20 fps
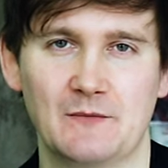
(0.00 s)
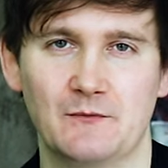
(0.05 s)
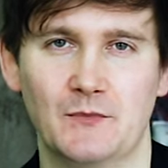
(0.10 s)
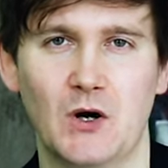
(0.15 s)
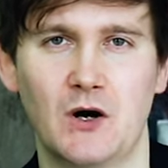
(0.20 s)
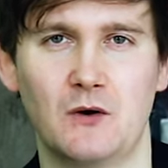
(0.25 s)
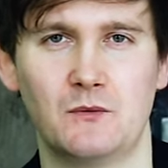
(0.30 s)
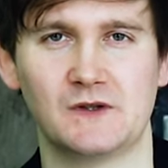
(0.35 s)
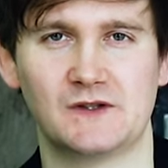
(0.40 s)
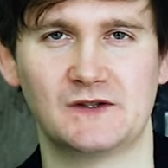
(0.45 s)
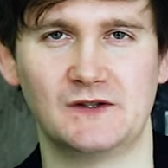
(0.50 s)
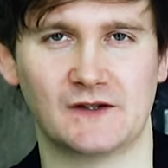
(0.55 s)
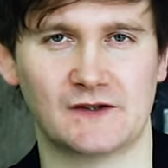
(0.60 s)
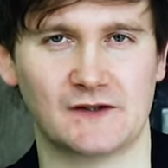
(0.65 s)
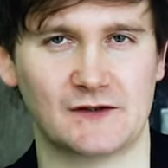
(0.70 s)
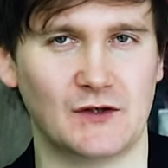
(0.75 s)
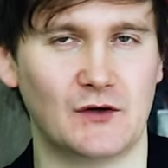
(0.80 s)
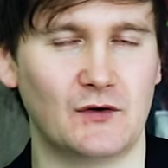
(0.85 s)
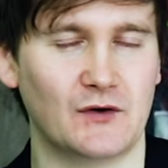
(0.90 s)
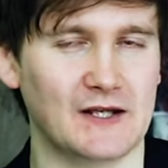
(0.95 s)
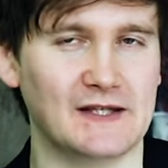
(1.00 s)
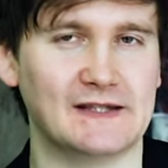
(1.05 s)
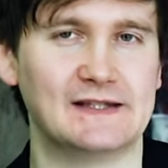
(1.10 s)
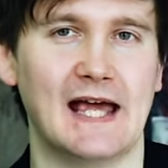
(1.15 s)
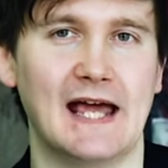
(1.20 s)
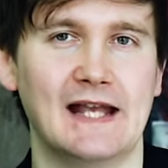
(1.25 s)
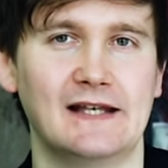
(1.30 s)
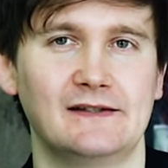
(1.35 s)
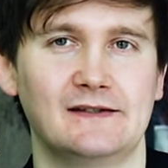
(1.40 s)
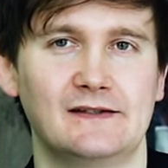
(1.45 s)
Moore was not at all
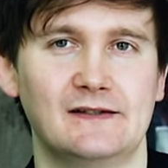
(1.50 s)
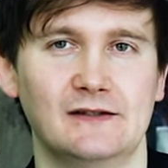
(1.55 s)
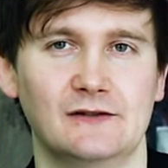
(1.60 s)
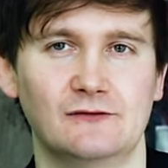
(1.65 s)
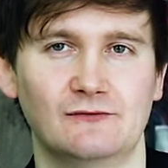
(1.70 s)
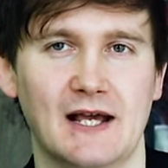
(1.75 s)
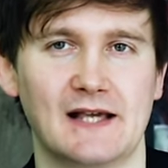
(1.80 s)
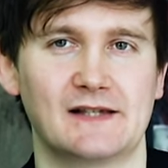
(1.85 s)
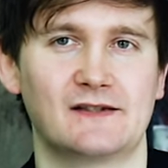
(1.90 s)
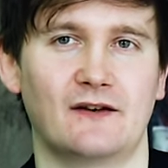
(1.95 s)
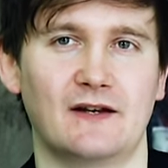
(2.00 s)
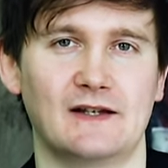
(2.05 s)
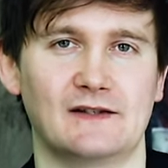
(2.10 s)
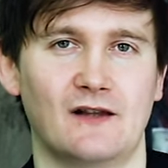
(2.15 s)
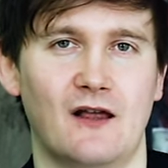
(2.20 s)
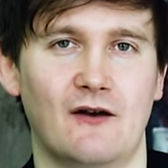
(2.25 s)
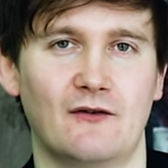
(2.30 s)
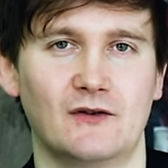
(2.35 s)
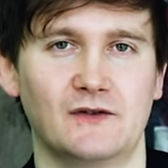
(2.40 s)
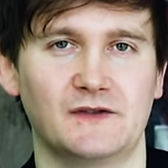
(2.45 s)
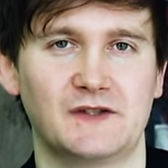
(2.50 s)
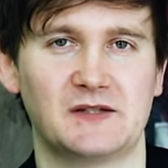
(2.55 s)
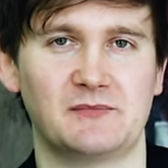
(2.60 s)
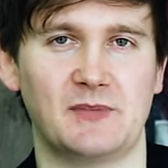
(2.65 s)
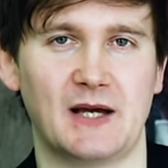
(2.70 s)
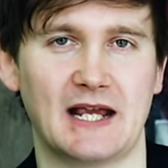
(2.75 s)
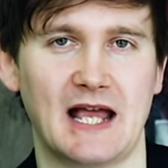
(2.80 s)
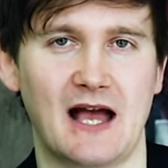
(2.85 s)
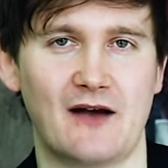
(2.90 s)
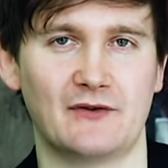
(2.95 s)
content to rest on his laurels,
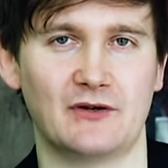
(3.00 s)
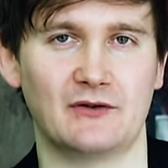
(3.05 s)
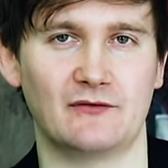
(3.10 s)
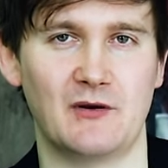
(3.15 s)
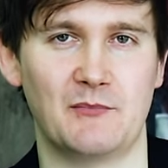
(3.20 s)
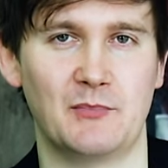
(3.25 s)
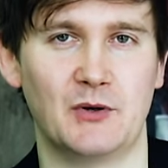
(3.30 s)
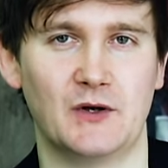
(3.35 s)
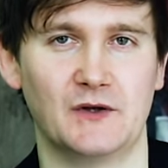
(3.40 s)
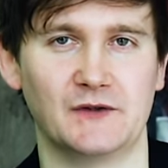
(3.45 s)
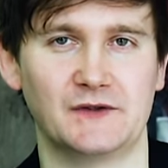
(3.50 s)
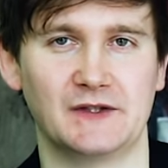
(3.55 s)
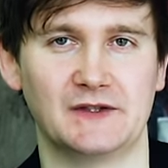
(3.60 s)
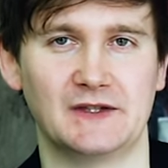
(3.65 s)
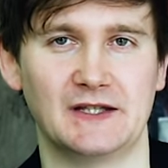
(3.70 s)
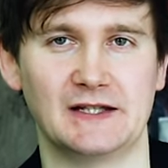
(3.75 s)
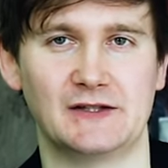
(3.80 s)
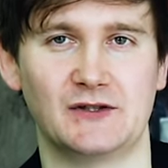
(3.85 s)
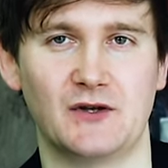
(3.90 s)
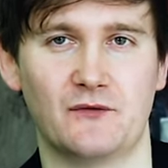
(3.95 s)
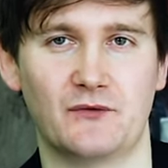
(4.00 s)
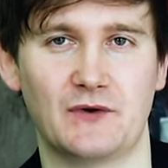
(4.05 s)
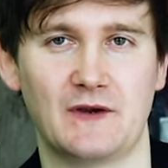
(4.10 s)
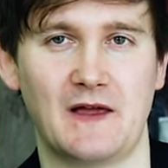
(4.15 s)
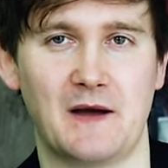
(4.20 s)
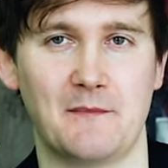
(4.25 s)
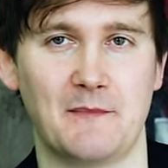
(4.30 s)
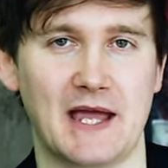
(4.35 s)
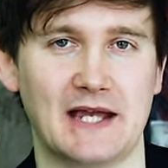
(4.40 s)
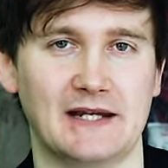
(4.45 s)
despite having reported the discovery
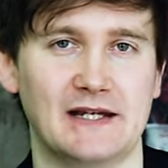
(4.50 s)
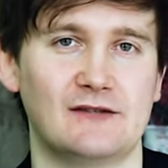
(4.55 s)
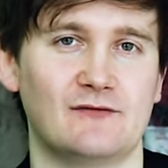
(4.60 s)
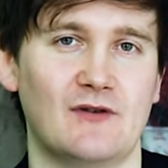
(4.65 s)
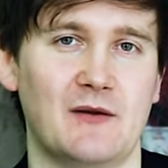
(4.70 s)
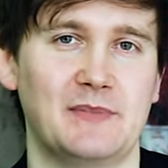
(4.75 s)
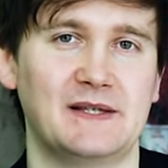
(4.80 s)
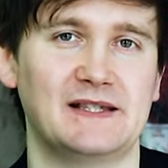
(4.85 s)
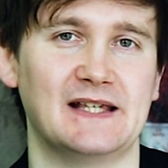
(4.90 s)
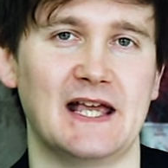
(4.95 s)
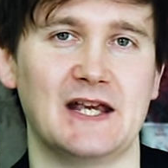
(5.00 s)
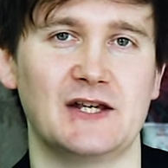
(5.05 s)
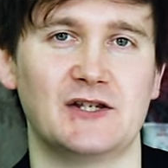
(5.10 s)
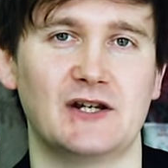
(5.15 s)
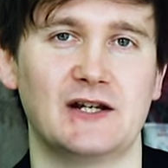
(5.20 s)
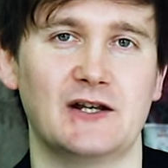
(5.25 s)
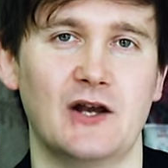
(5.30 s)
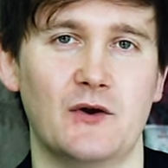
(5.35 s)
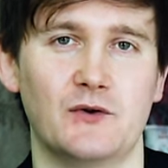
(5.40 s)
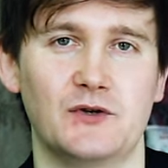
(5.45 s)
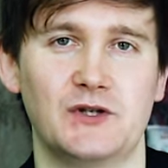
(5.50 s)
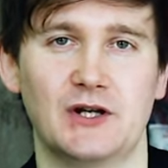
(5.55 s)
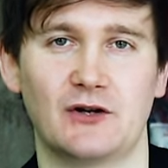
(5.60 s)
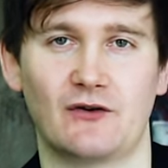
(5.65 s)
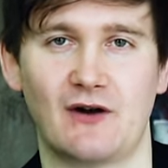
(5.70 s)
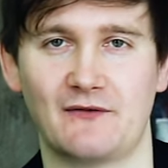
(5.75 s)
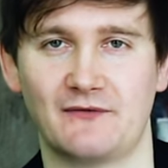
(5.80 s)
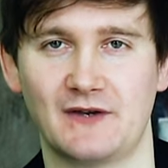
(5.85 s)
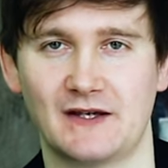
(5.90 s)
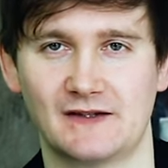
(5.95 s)
that made his reputation in
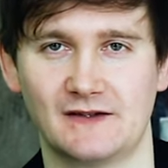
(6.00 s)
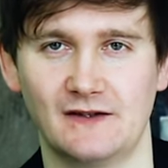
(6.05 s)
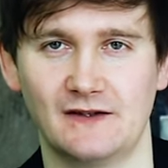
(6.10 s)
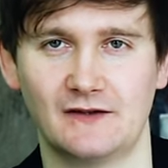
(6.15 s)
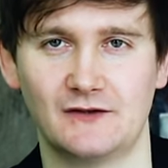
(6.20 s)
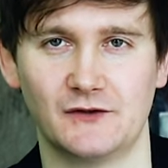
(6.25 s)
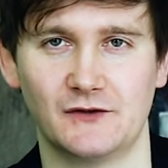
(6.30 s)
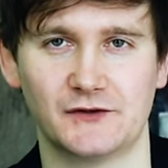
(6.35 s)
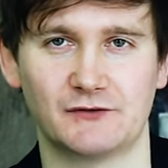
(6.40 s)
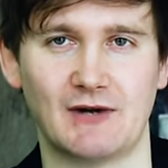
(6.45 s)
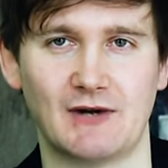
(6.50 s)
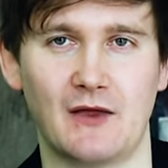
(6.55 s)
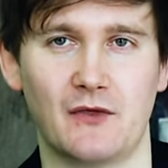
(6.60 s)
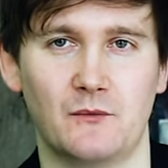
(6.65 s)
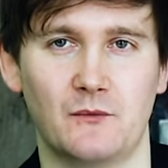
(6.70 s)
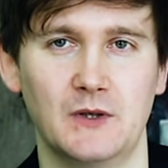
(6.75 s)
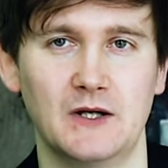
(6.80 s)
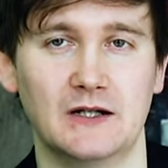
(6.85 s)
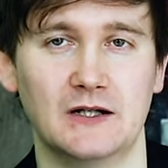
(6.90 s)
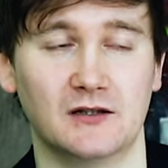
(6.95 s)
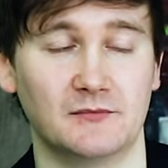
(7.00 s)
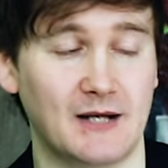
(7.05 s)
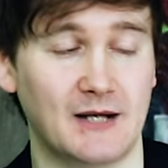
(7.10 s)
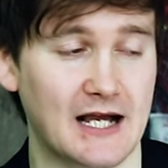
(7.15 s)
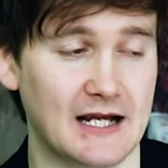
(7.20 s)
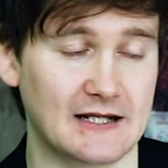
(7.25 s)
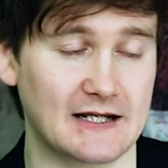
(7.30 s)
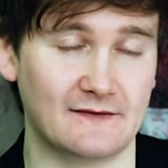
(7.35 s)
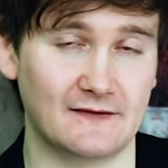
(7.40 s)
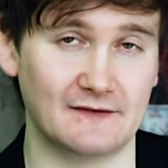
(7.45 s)
oceanographic circles around the world.
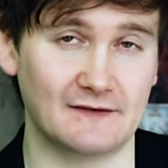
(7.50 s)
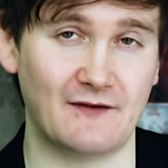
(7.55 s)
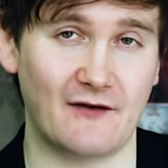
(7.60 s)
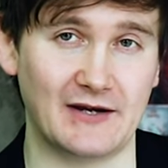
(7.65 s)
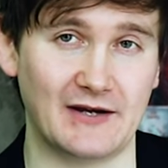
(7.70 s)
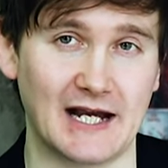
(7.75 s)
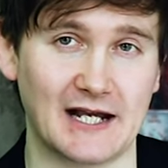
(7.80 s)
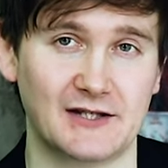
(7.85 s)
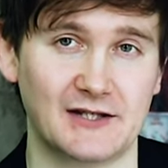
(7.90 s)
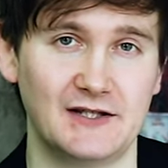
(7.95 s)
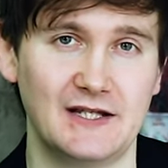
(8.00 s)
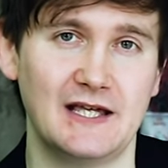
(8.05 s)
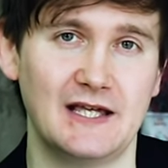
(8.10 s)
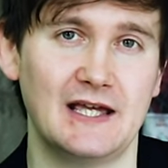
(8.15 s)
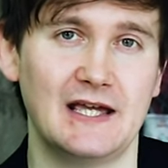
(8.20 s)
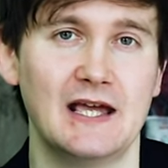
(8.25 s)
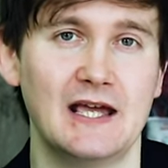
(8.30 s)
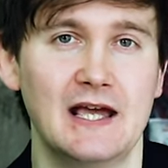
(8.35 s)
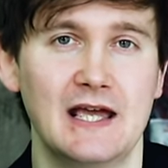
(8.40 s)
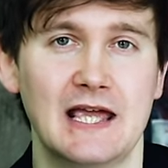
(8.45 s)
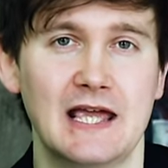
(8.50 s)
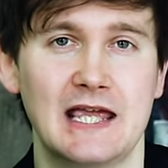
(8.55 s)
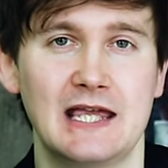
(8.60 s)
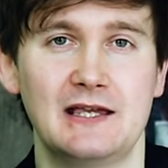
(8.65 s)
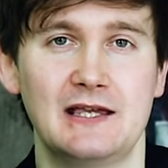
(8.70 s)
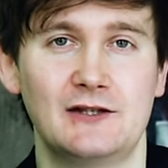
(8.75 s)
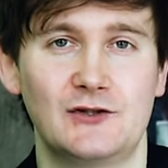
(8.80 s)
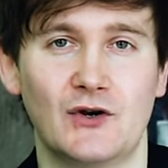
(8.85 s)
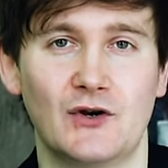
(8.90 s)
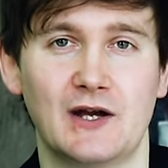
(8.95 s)
By the very next year,
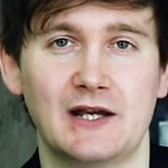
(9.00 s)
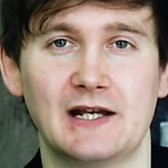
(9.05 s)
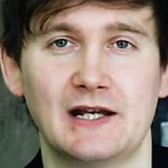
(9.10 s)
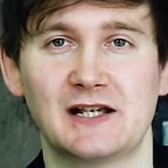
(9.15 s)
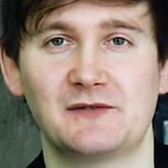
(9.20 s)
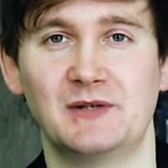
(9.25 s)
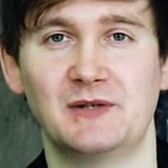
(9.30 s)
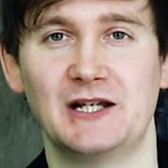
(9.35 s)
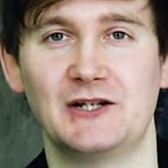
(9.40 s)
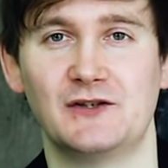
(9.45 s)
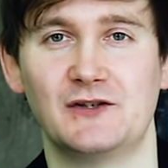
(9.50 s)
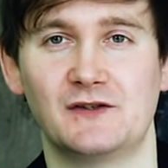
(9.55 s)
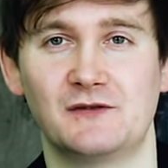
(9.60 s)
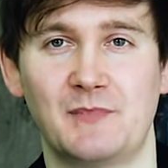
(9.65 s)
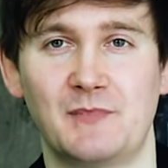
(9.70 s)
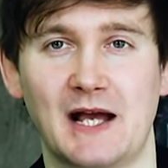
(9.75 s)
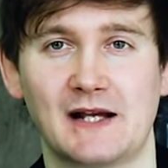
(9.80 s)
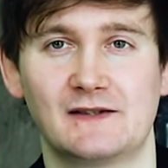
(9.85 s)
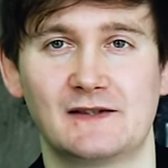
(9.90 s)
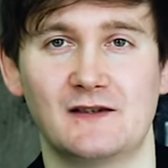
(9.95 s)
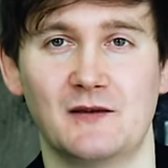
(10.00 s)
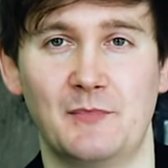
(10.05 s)
he joined expeditions back to the